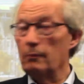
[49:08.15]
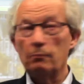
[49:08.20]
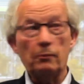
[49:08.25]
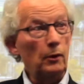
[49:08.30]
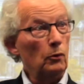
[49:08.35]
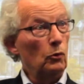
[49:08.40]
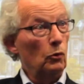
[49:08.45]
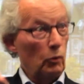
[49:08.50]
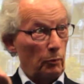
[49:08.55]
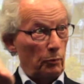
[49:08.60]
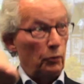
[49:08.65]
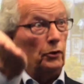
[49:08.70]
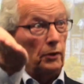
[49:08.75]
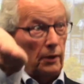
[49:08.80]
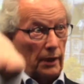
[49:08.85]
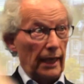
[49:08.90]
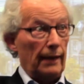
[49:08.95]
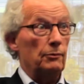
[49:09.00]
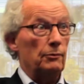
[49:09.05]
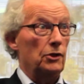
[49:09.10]
people will put
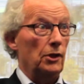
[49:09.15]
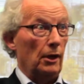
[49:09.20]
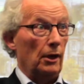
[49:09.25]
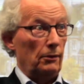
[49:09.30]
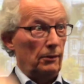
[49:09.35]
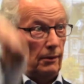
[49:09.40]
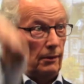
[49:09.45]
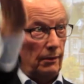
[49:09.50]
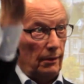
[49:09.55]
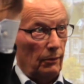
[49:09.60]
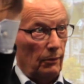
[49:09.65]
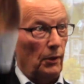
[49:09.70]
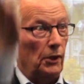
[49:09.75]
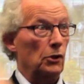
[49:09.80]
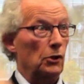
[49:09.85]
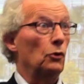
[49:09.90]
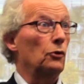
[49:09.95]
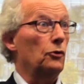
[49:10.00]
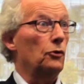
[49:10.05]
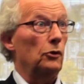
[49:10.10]
their names down
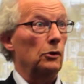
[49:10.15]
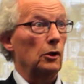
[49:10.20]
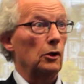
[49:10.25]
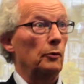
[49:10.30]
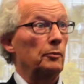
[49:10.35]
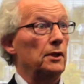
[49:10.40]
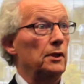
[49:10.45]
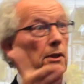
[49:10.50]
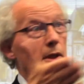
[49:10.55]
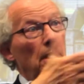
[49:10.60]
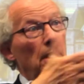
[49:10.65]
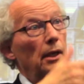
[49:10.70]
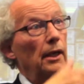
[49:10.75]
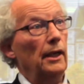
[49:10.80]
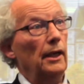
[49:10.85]
when they go through the lobbies,